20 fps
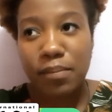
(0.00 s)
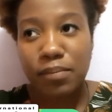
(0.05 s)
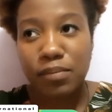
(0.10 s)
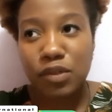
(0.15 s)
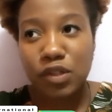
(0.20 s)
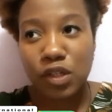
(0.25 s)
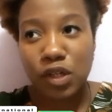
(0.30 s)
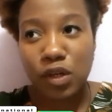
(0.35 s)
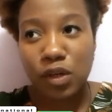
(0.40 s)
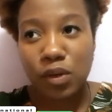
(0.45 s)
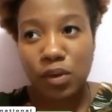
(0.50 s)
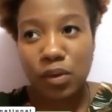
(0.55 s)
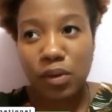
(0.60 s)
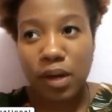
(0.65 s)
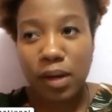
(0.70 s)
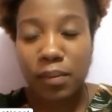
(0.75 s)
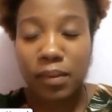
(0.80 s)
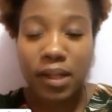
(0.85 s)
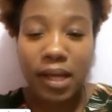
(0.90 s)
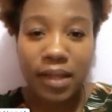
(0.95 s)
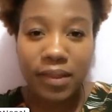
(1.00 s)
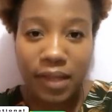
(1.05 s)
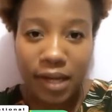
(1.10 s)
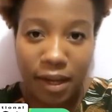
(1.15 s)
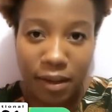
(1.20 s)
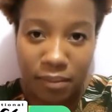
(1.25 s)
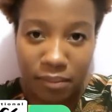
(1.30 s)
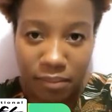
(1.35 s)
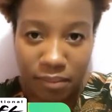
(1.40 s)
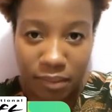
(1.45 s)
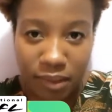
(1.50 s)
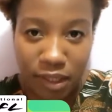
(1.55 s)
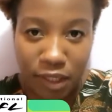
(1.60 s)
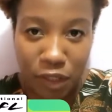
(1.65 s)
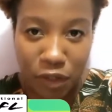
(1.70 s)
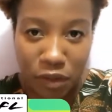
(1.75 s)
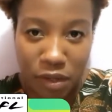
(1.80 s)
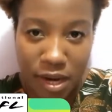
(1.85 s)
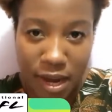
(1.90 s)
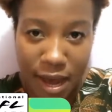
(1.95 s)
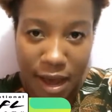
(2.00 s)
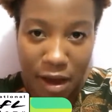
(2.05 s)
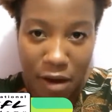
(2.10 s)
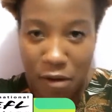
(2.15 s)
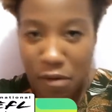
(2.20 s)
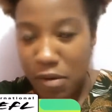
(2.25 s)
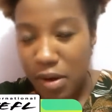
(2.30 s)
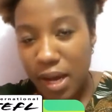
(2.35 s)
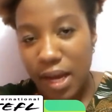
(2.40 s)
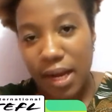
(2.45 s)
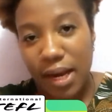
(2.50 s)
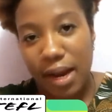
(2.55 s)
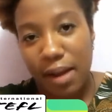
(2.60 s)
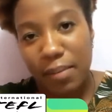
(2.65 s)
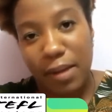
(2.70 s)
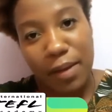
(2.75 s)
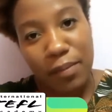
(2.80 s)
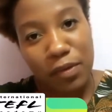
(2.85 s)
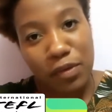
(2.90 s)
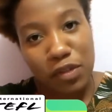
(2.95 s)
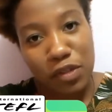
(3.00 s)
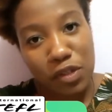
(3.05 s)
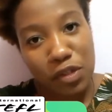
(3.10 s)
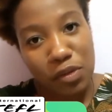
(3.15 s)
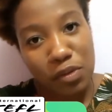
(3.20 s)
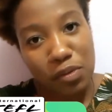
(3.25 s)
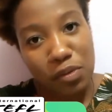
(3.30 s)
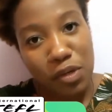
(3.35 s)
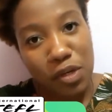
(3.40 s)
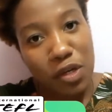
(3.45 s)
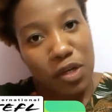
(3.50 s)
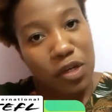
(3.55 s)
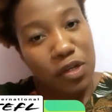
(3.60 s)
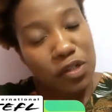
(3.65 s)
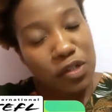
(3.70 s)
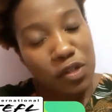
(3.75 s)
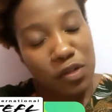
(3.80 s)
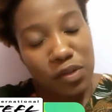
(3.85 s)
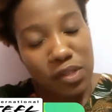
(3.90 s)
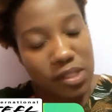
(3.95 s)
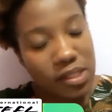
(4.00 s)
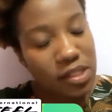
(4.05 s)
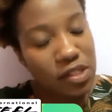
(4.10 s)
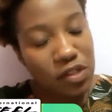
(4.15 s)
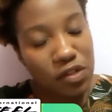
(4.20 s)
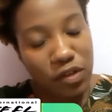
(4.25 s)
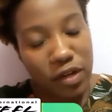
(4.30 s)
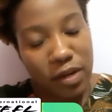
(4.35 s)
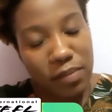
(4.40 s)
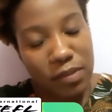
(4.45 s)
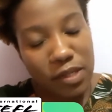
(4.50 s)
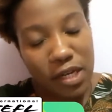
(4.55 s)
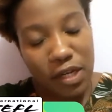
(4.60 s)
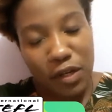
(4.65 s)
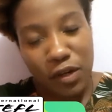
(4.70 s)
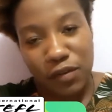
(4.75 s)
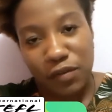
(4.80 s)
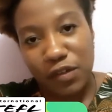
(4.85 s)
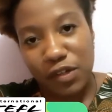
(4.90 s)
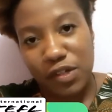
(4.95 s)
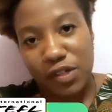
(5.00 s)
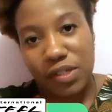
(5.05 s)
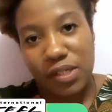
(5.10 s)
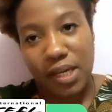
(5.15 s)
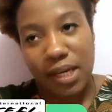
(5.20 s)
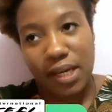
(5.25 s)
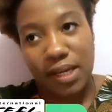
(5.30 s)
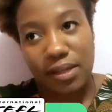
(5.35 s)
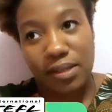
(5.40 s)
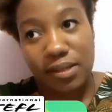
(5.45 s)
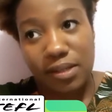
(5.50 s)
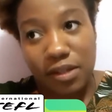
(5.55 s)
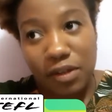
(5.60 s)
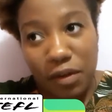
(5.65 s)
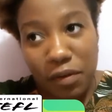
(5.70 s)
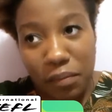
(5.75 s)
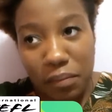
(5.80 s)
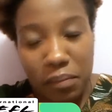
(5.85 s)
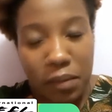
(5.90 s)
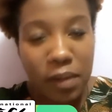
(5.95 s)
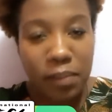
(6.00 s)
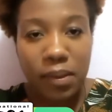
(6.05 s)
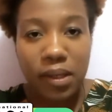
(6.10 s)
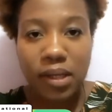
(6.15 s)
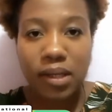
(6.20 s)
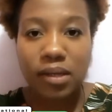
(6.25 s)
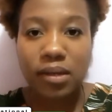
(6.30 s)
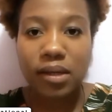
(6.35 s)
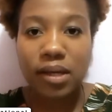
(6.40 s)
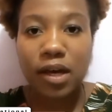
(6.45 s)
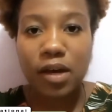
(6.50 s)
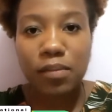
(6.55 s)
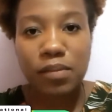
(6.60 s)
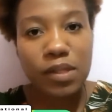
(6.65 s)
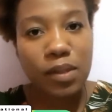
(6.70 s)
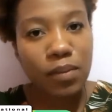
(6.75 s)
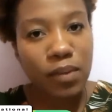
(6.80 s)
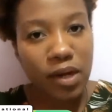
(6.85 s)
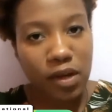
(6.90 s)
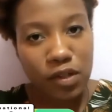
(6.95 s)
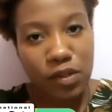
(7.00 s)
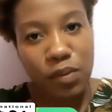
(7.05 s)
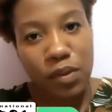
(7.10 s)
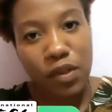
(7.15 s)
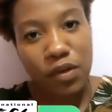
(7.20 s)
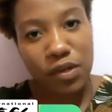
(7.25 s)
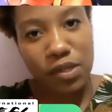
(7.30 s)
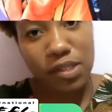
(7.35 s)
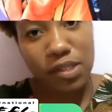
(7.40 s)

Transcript: So I'm glad that I'm here now and I'm able to do these Instagram takeovers and, you know, maybe help someone else with their